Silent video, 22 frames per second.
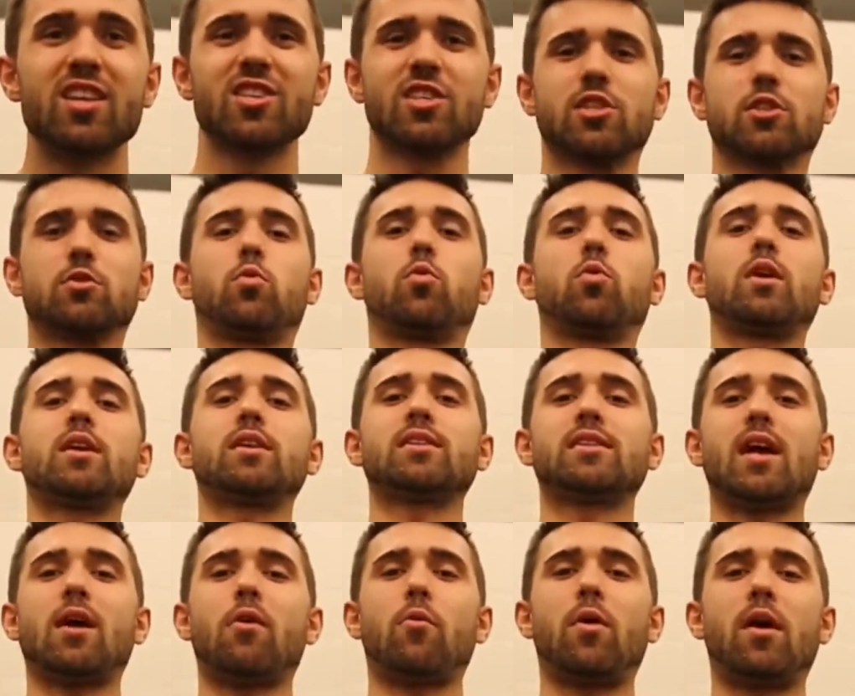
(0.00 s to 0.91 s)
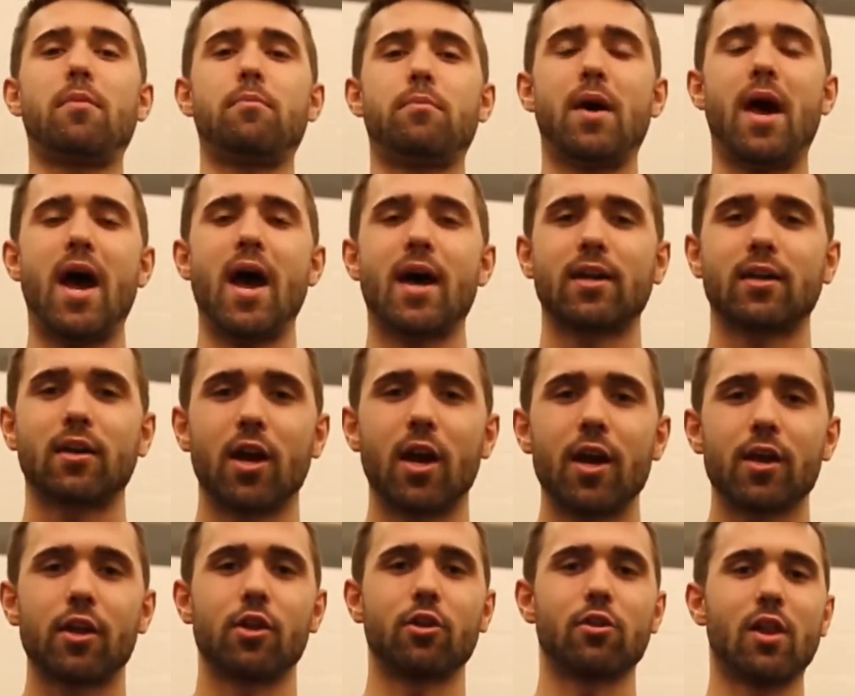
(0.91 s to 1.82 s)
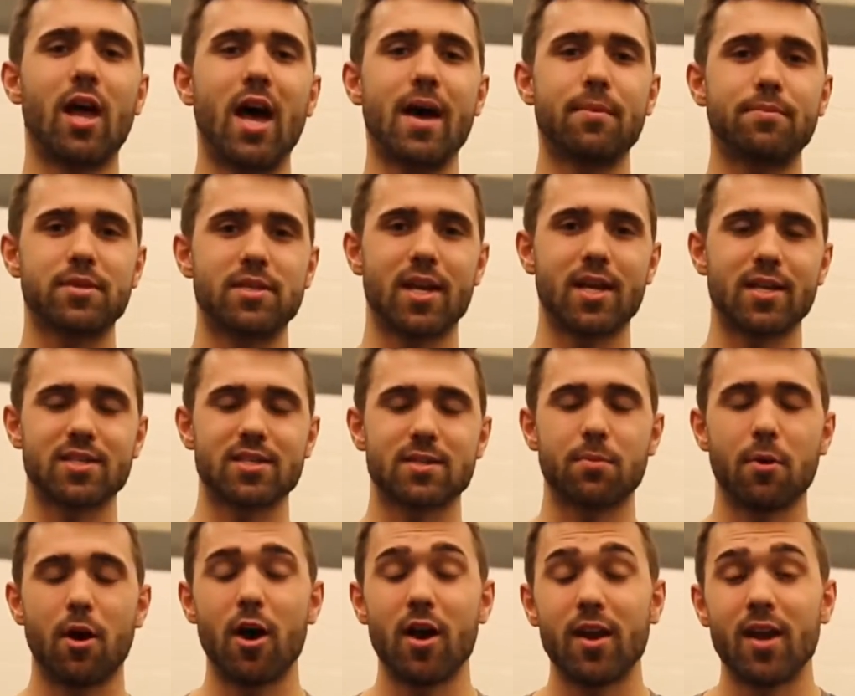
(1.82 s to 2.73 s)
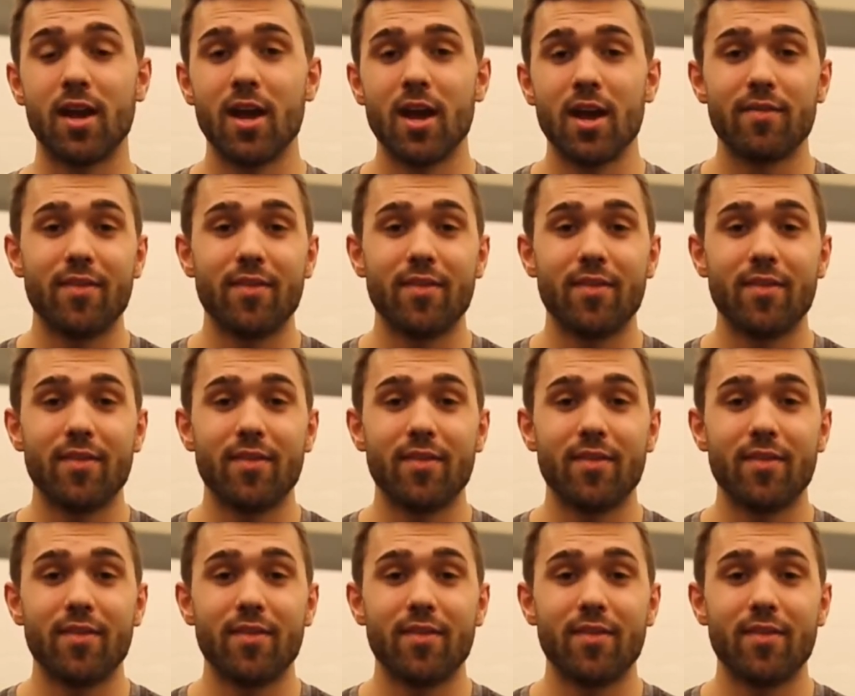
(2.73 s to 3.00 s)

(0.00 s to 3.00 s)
squeeze that weight back and kind of collapse that spine.